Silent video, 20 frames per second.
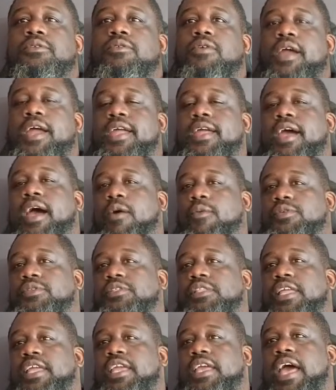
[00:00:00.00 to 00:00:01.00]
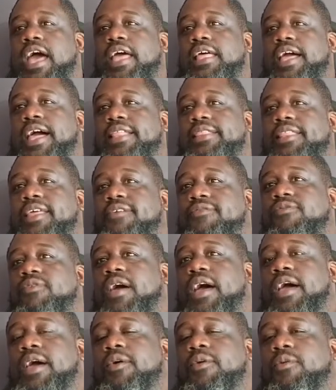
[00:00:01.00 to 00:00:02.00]
Right? I was late. I
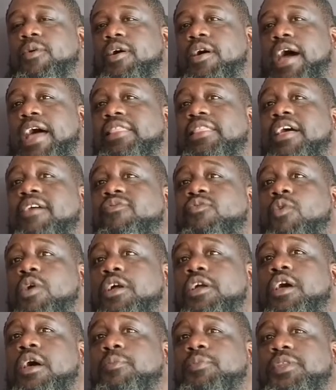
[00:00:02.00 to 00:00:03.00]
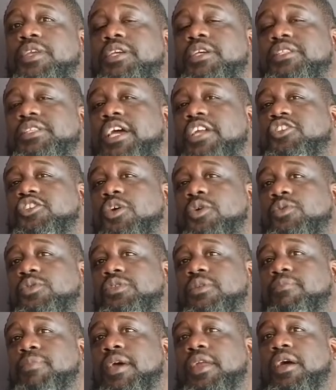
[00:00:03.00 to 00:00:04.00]
left one company because I chose
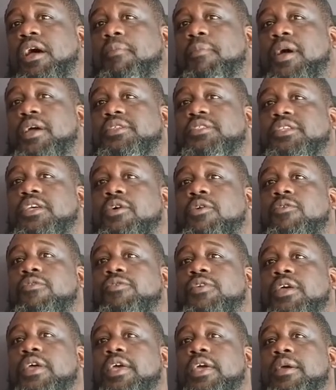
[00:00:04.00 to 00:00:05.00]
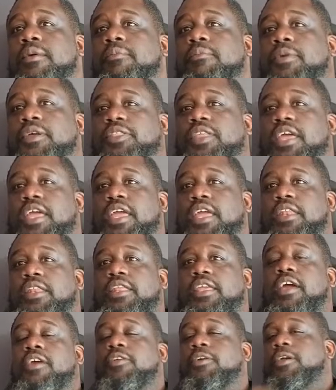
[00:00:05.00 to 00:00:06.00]
to bet on myself. But then
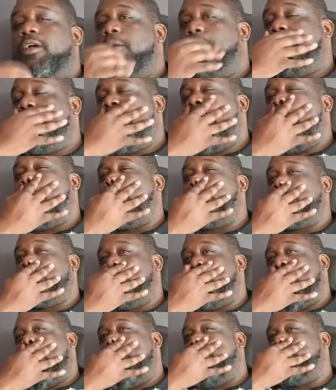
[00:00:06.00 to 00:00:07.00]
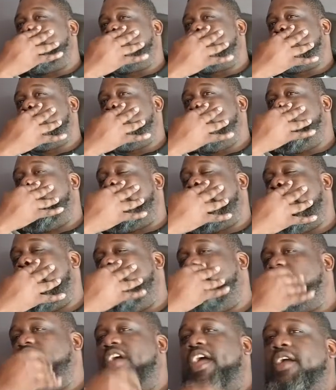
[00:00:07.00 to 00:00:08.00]
the other company I was doing
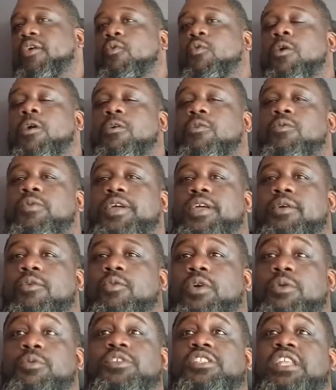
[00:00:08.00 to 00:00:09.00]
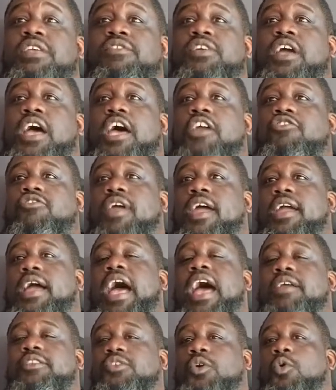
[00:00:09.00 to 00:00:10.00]
contract work with. Well, it wasn't even contract.
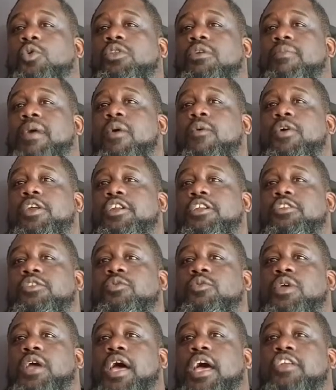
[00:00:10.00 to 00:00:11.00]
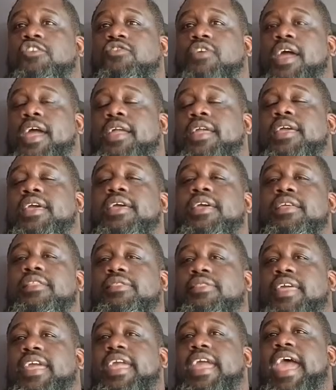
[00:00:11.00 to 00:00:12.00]
I told them I wanted to do contract.
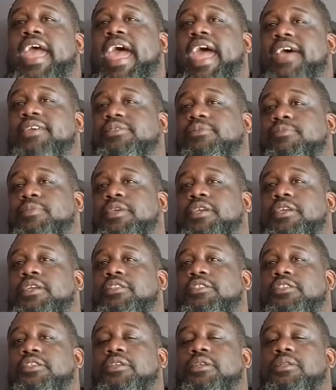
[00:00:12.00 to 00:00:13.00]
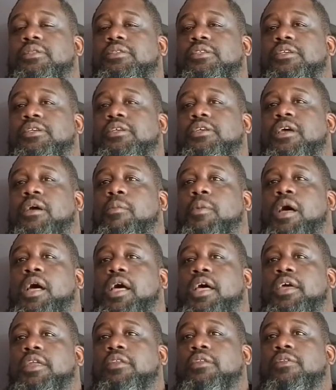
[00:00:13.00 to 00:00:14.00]
They asked me to come
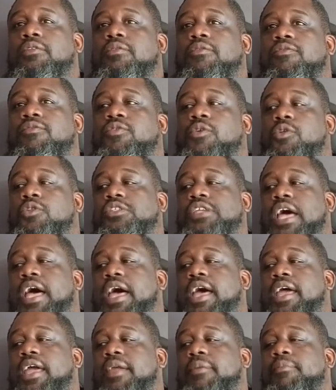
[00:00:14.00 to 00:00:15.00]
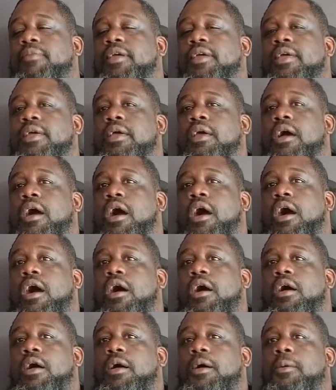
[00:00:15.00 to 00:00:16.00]
on full time.
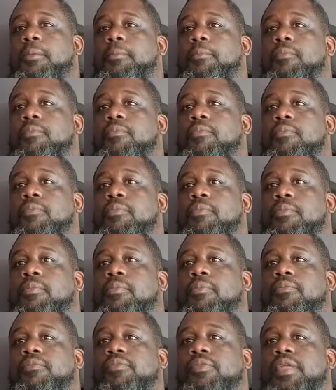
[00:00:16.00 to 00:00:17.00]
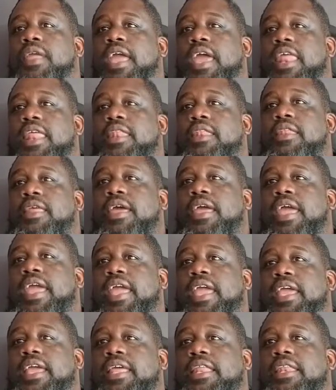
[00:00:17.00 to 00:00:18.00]
Um, and
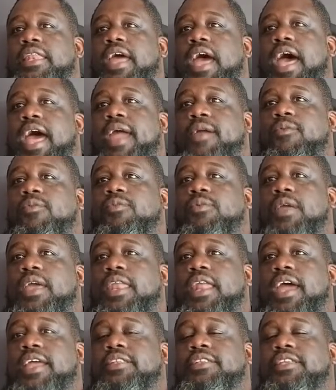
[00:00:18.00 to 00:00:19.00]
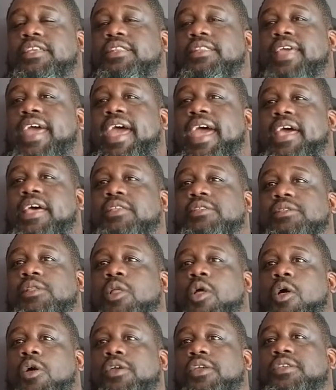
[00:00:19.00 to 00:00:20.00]
I did that as
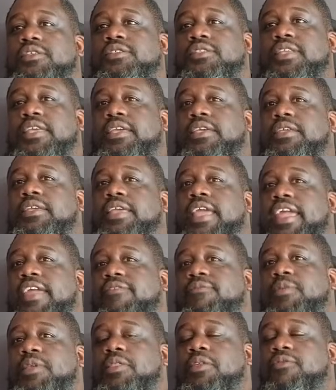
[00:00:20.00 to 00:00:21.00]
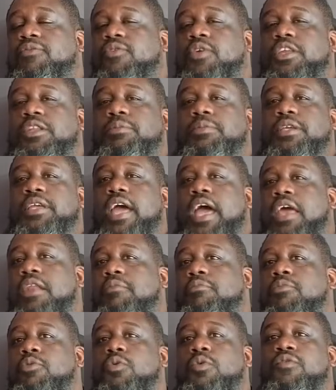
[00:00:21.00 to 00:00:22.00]
long as they gave me the freedom to kind
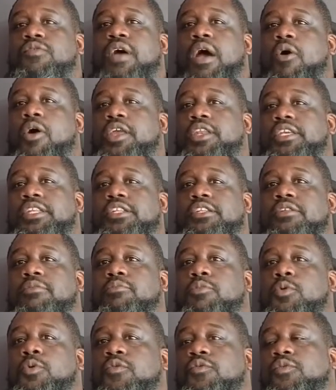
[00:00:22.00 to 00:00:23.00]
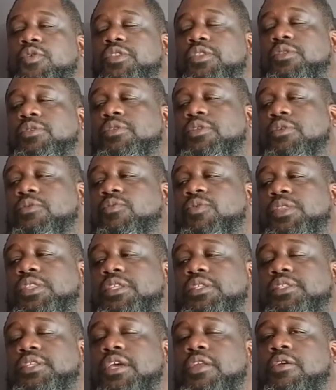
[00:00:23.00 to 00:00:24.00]
of move how I needed to move with
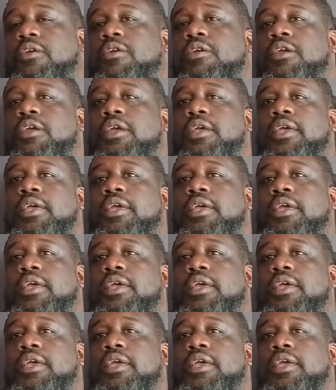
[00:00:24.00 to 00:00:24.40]
the center.